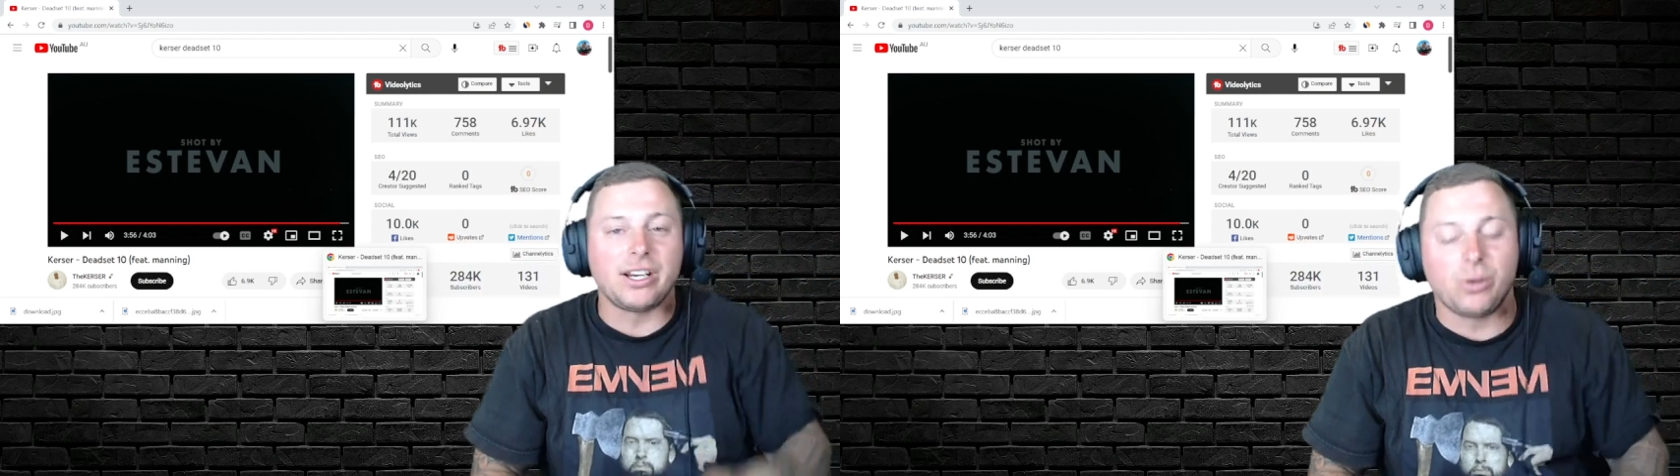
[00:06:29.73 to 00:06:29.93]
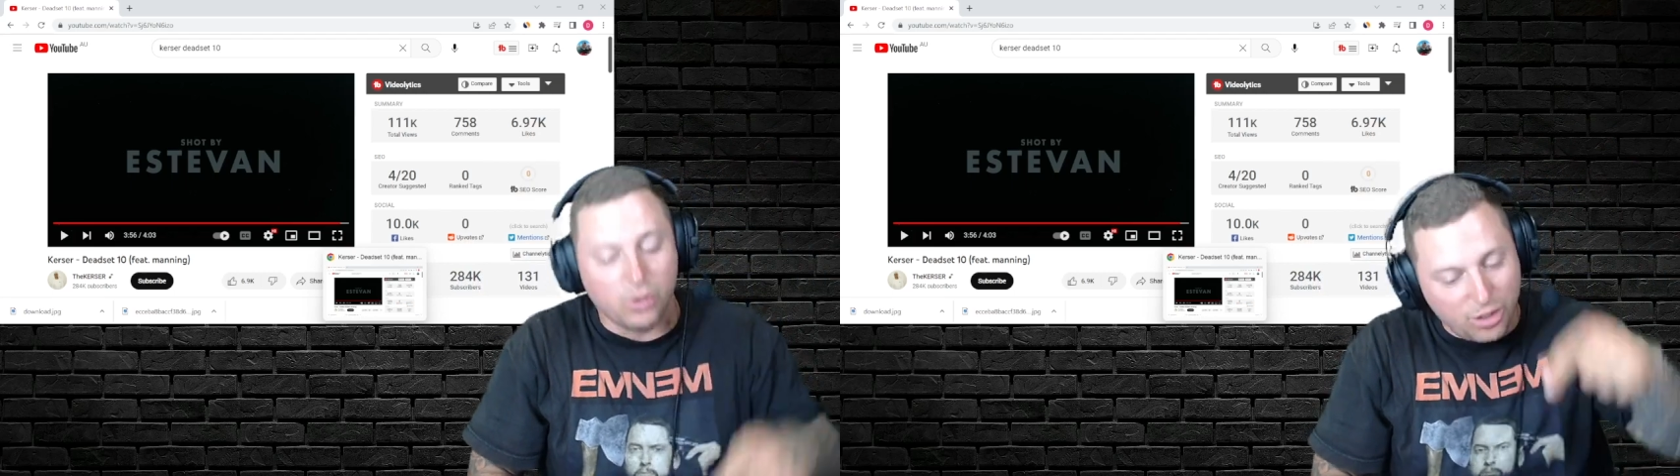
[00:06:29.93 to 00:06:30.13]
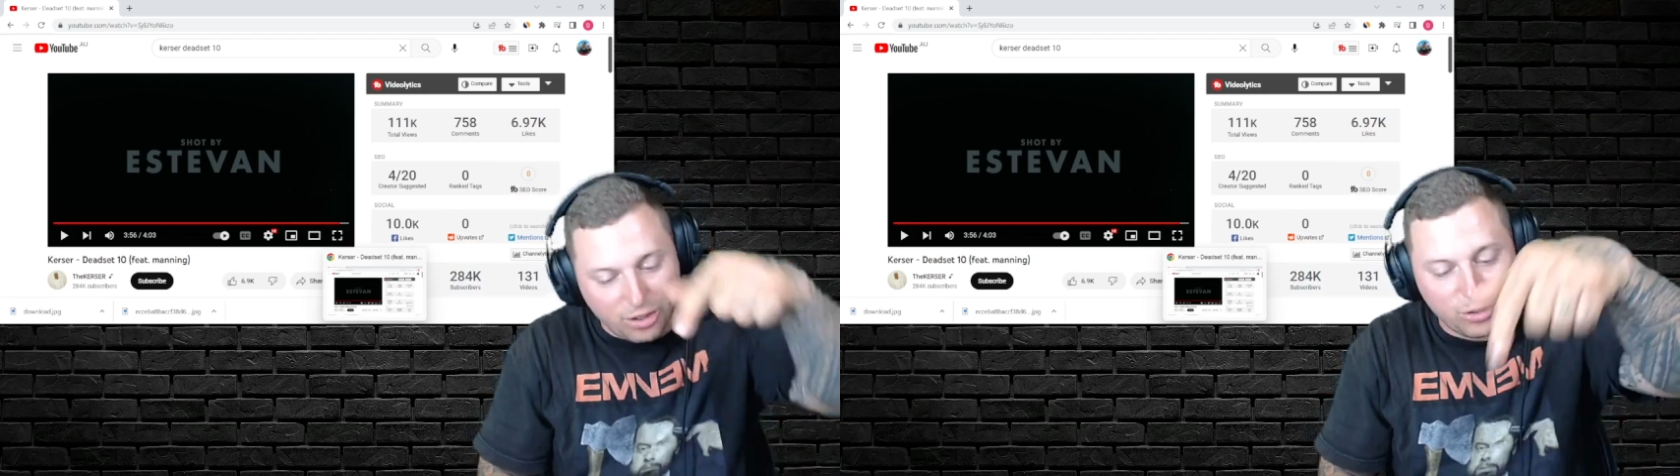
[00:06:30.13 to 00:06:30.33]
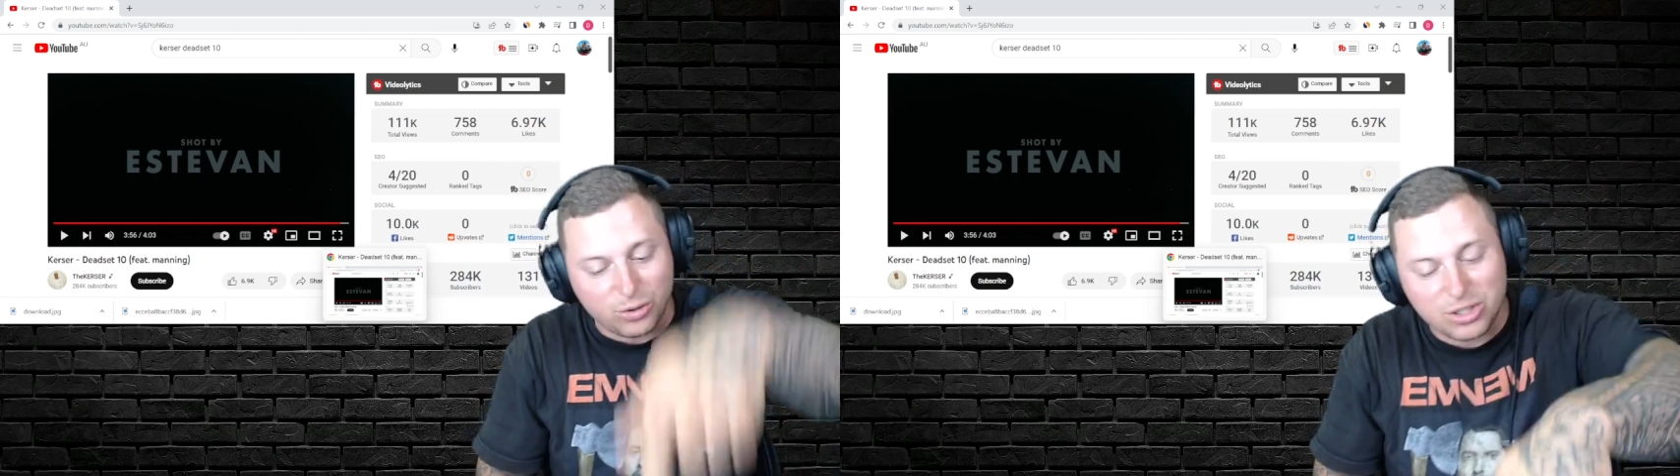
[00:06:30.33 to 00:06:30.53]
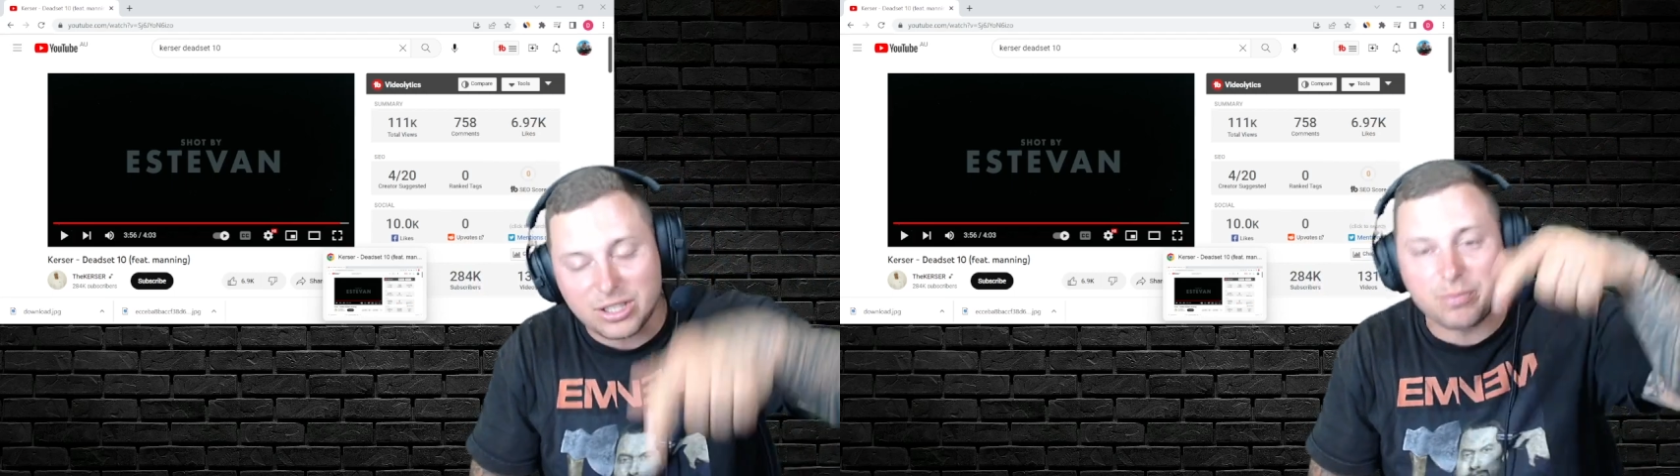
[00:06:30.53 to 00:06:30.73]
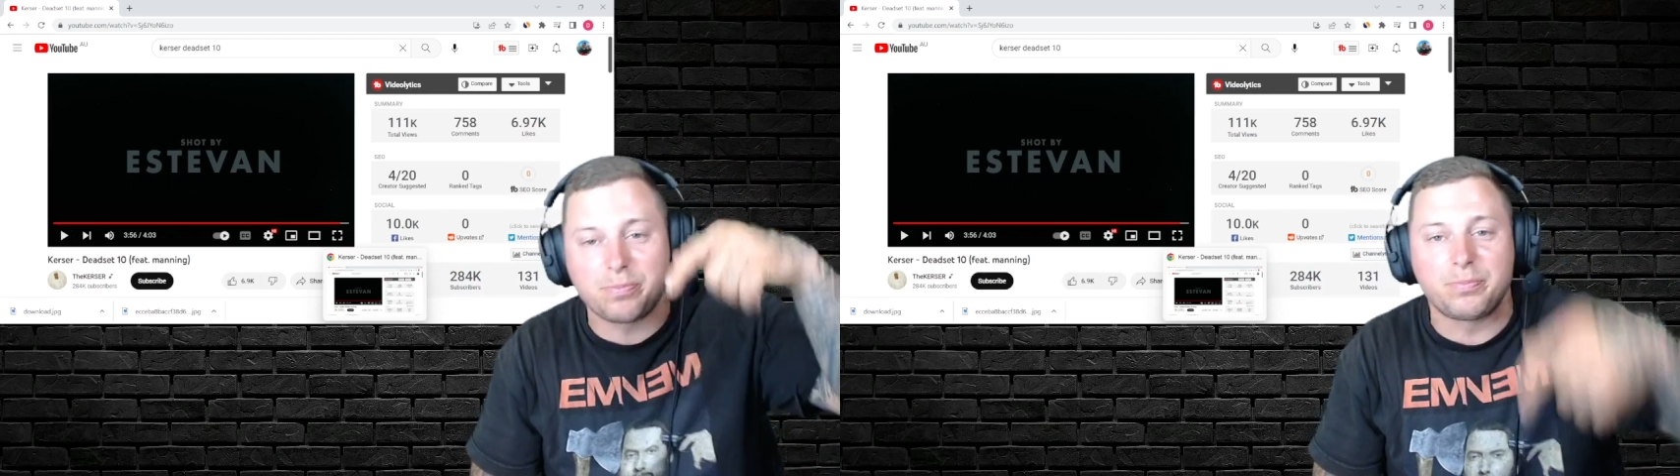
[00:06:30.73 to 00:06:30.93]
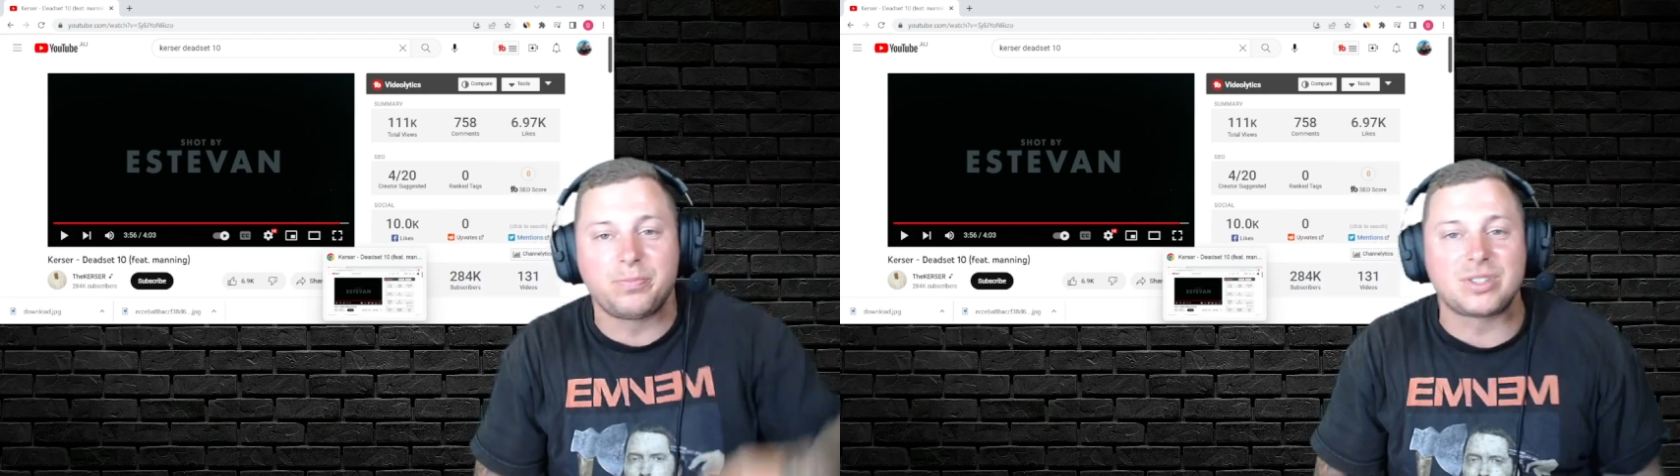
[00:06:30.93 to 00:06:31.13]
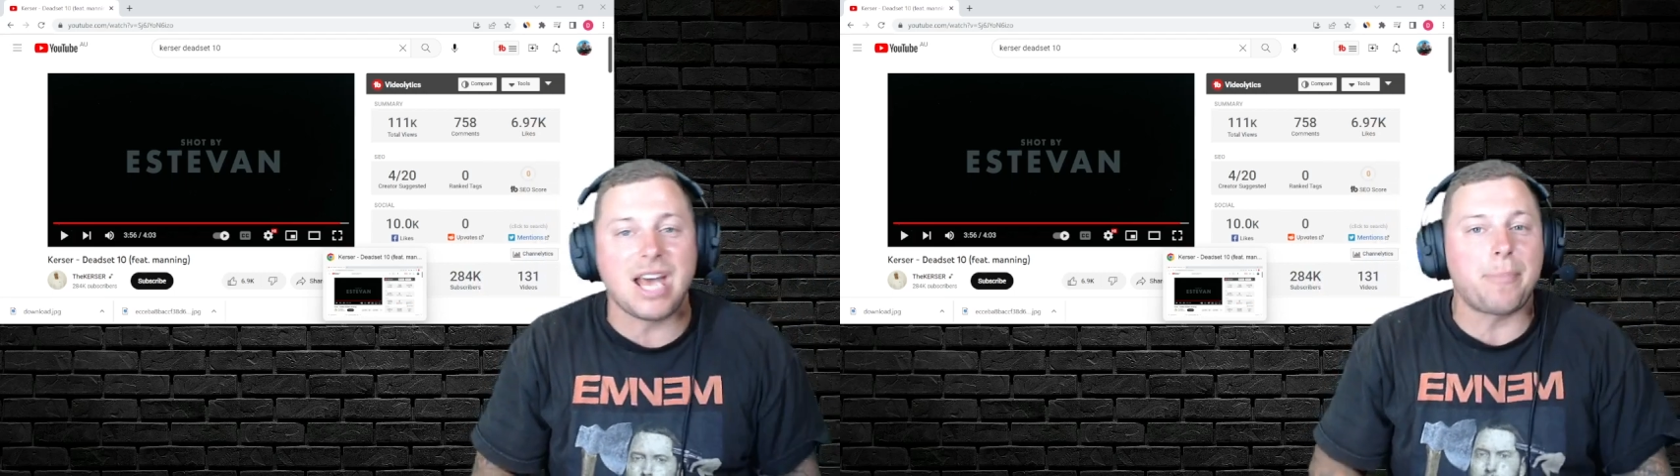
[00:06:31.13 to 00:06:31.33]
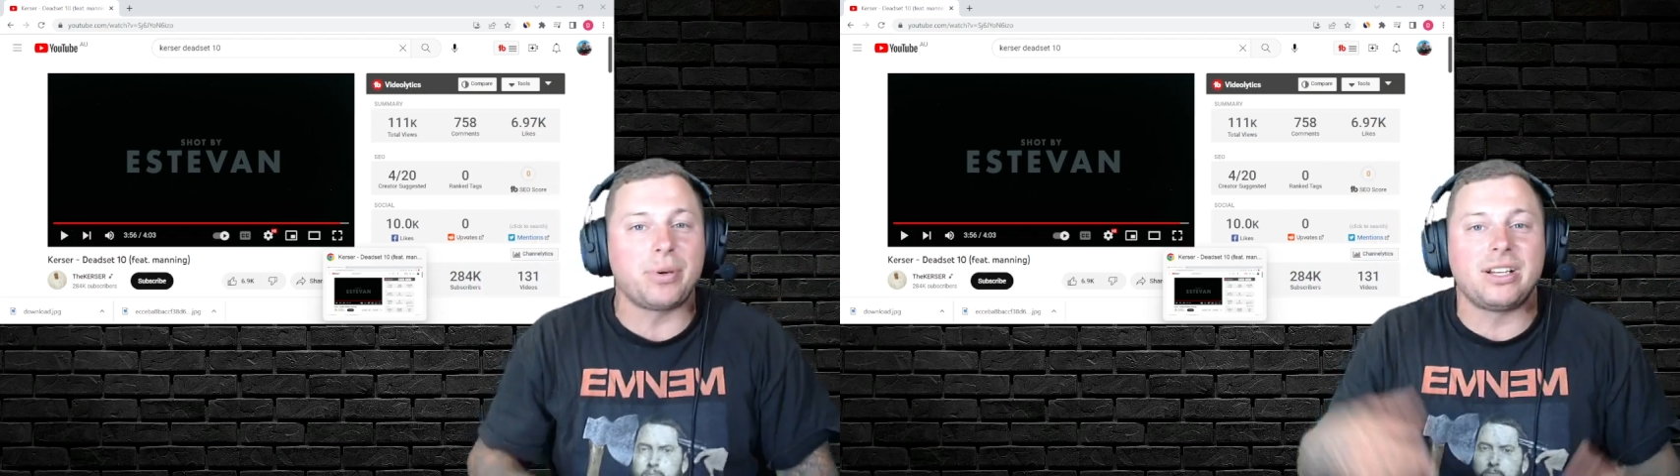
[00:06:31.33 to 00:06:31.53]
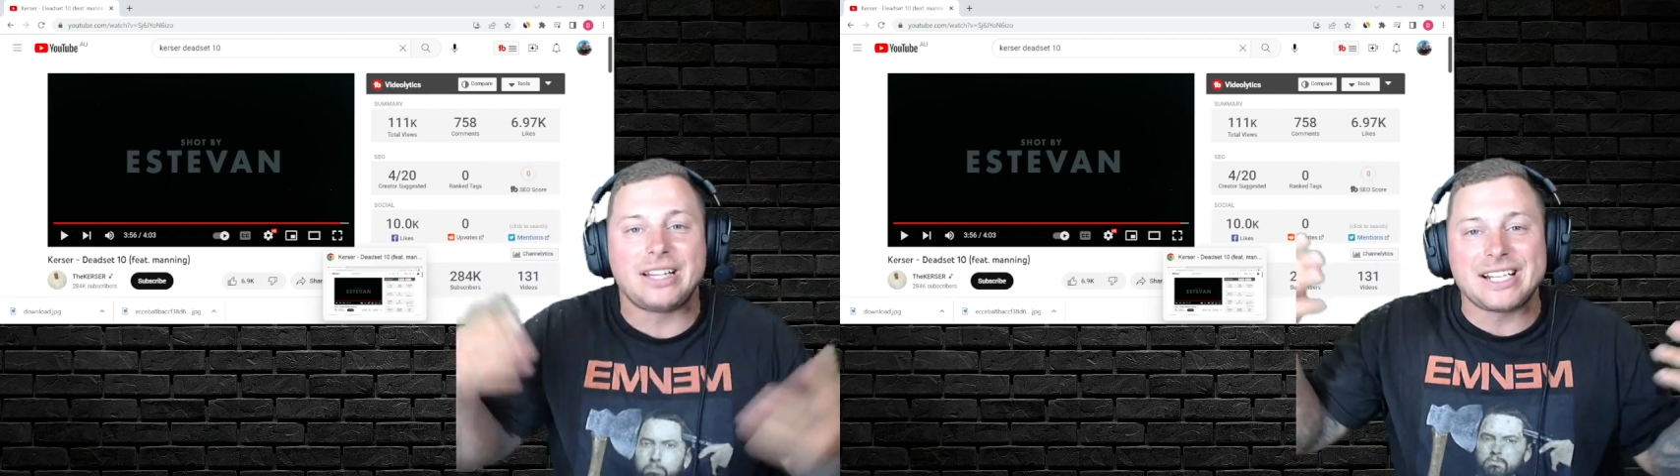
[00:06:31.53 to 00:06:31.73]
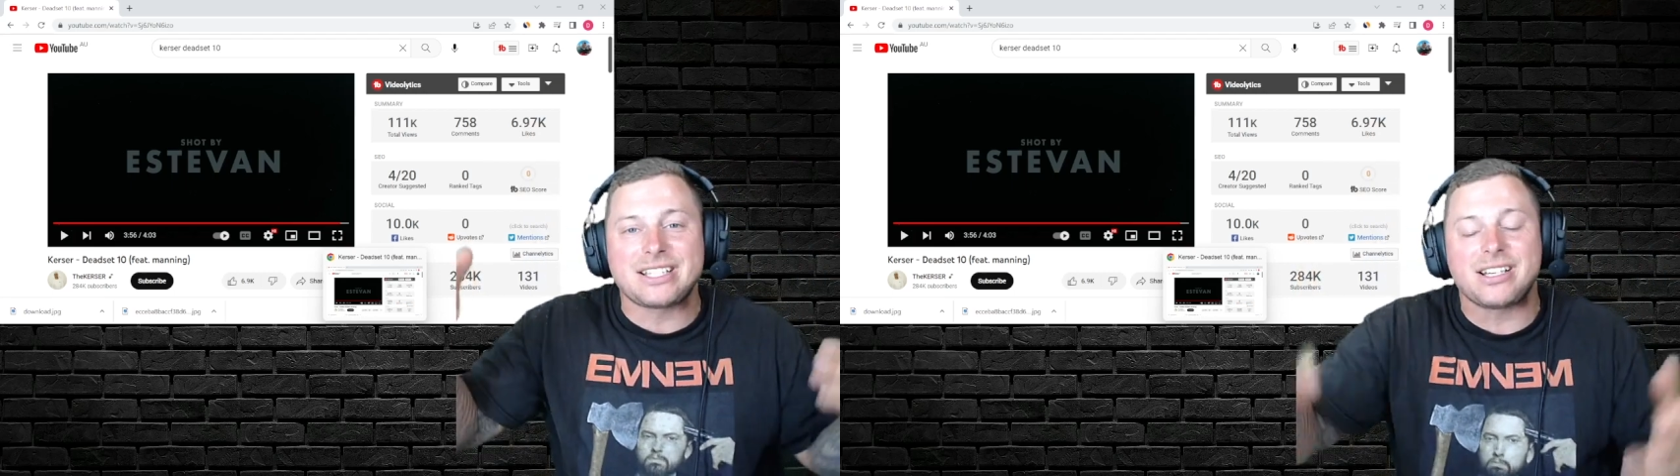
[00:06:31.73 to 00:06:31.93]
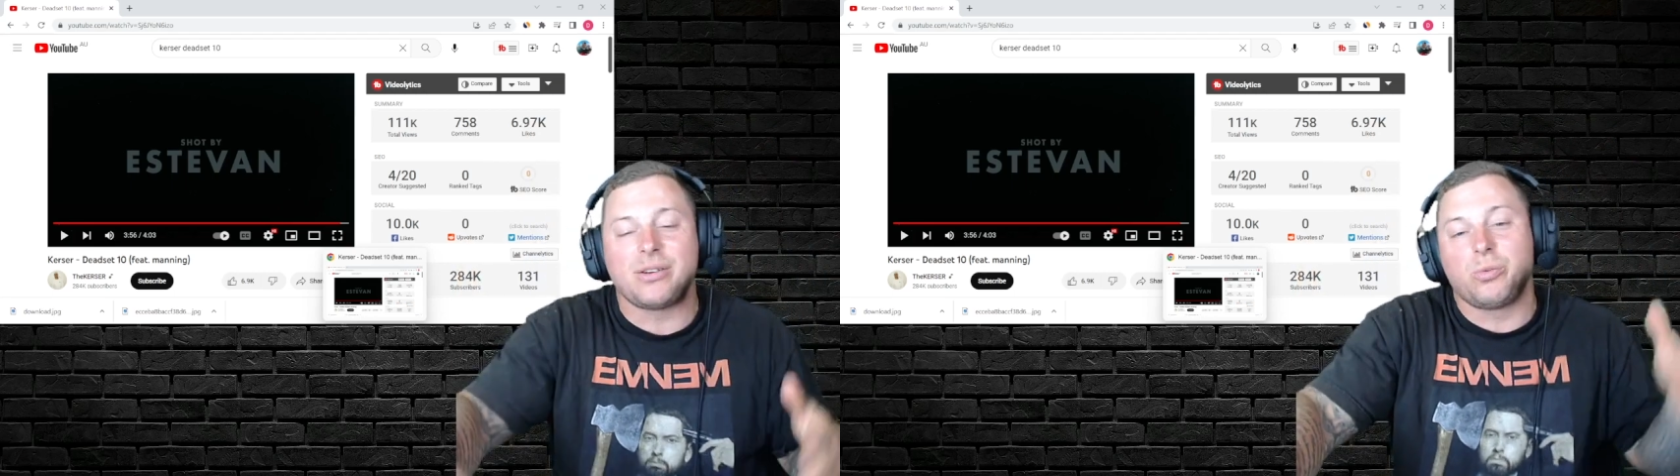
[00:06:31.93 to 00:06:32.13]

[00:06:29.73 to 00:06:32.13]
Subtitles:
All you got to do is just tap it and that's it.